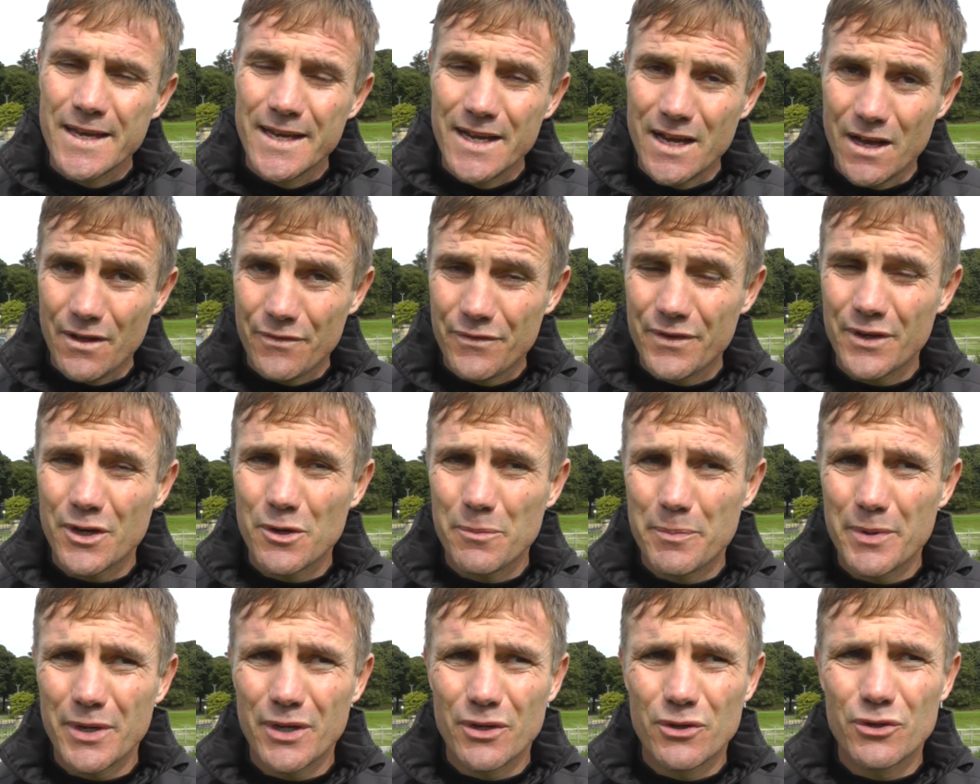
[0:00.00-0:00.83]
Yeah, I think
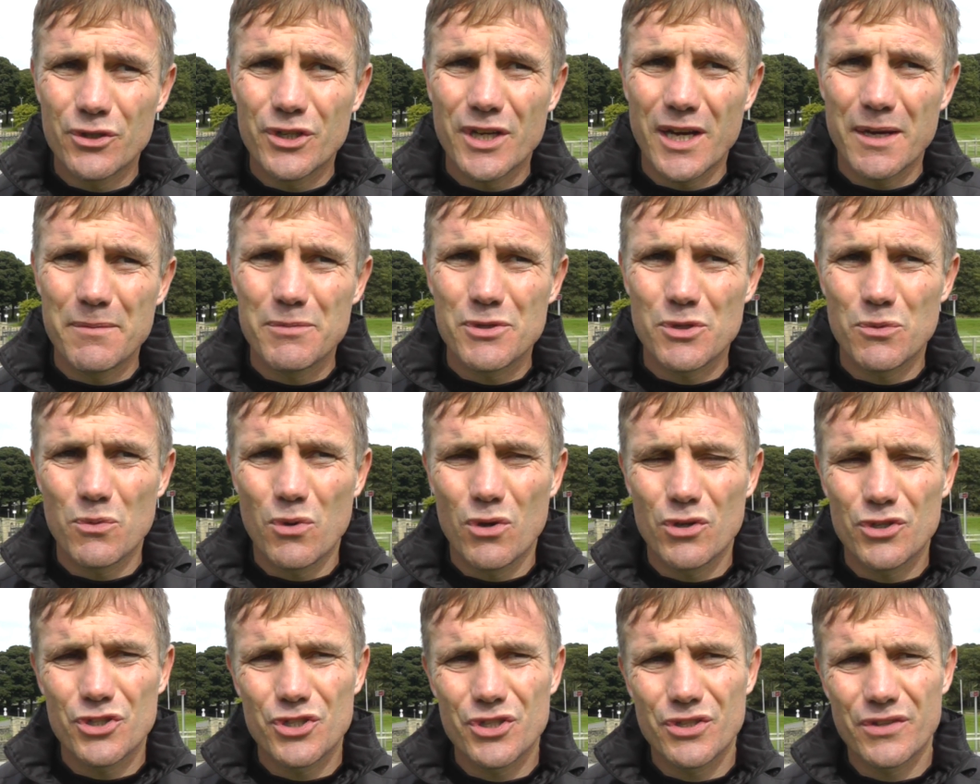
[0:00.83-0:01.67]
it'll be a good game to
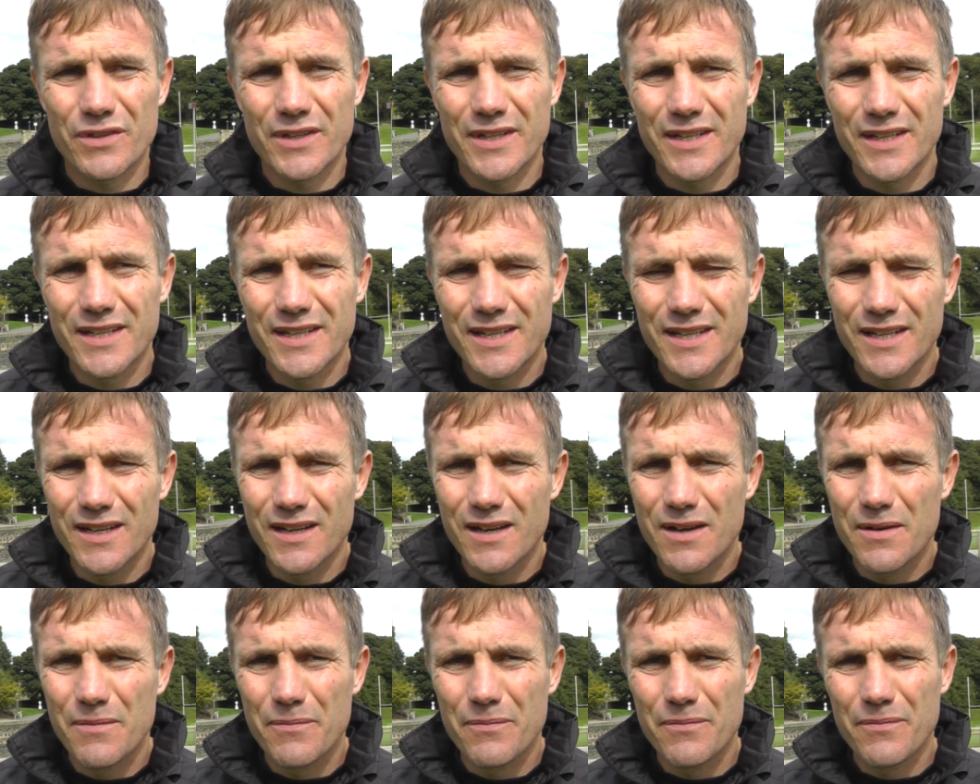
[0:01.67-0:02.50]
watch. I
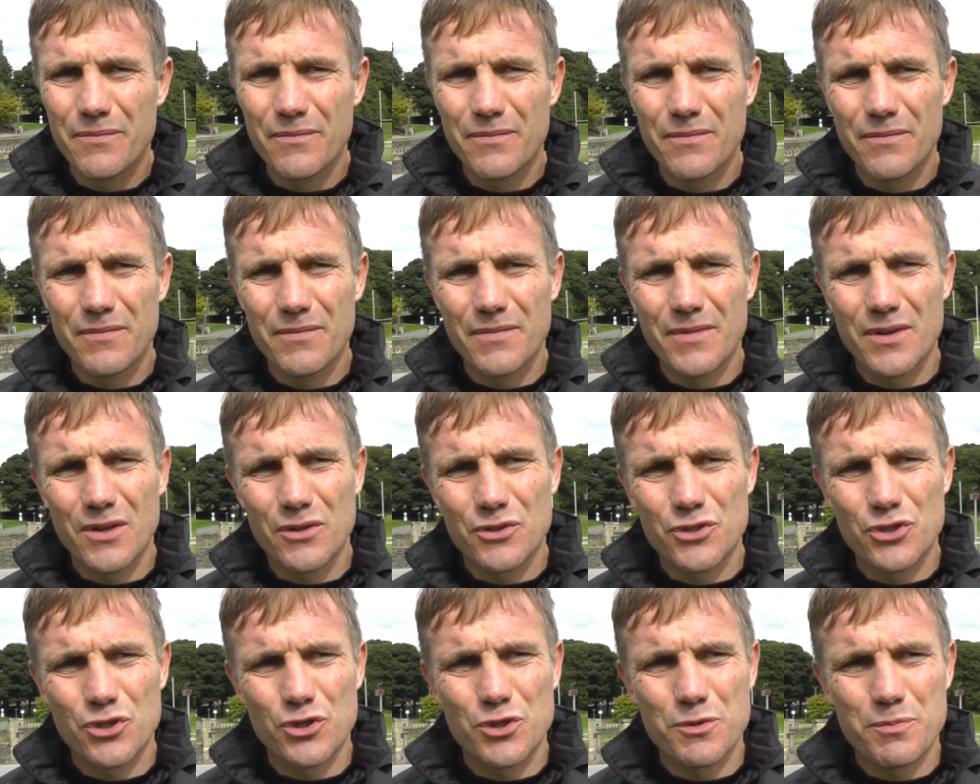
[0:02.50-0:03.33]

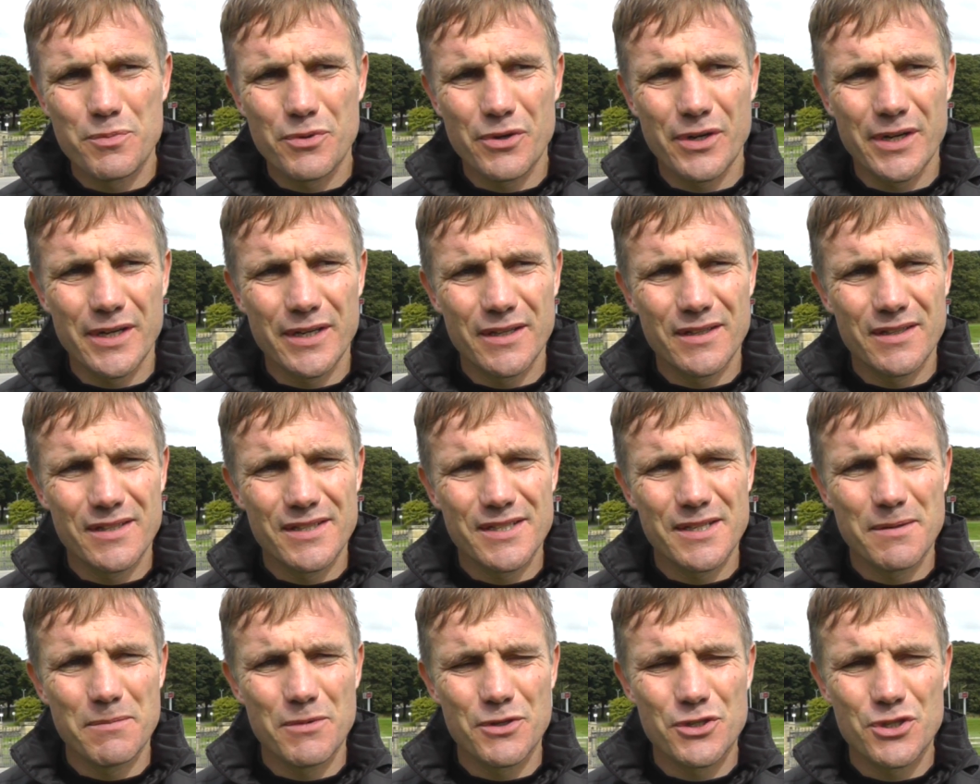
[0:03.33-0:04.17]
think Shrewsbury,
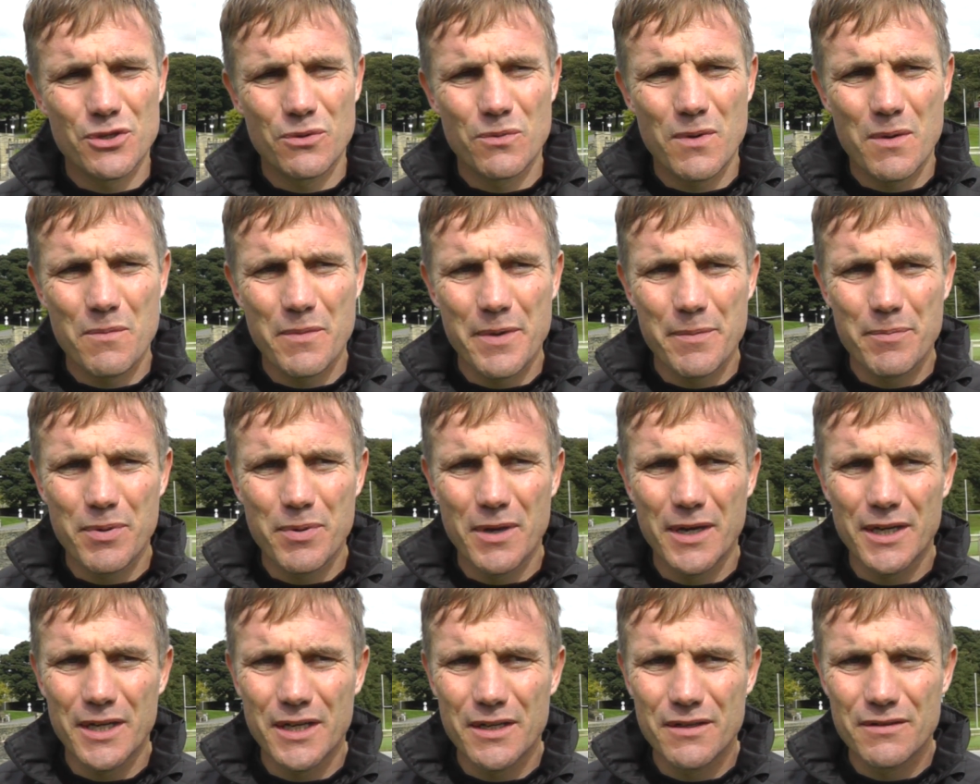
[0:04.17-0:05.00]
similar to when we
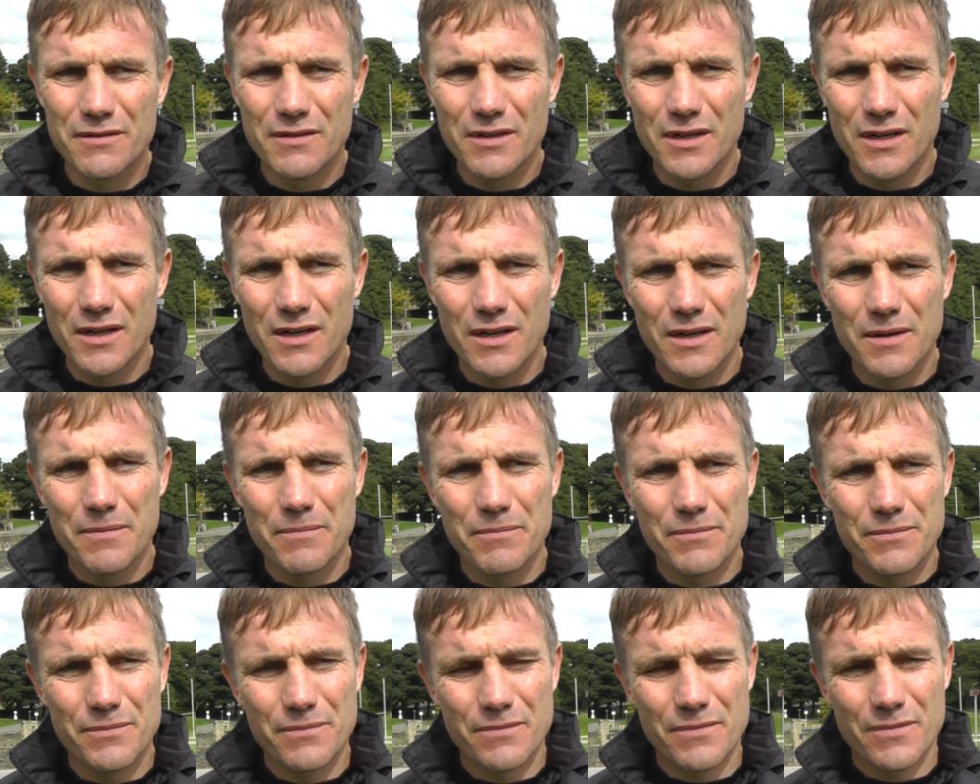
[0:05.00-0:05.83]
played
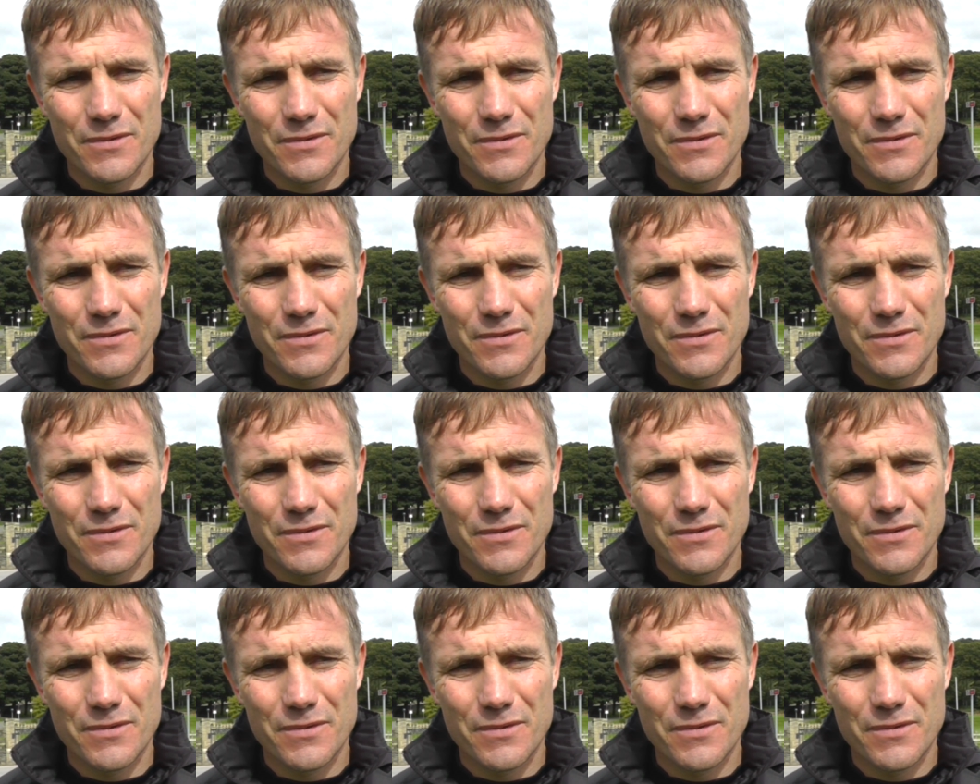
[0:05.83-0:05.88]
them